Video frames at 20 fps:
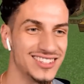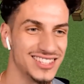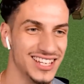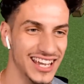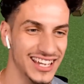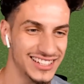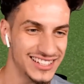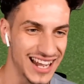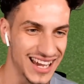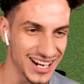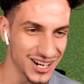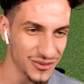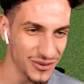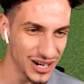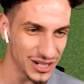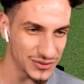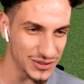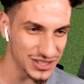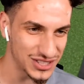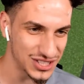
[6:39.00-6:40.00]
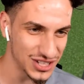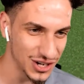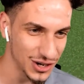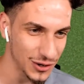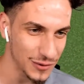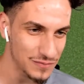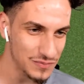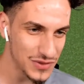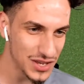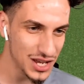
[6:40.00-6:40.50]
It kind of worked with two.
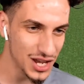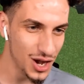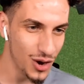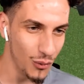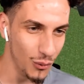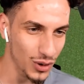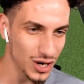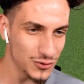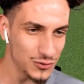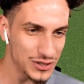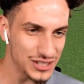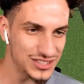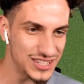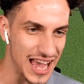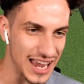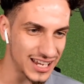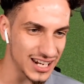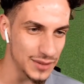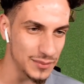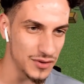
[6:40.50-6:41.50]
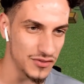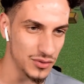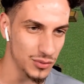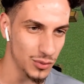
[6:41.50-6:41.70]
What if we stack it up even more?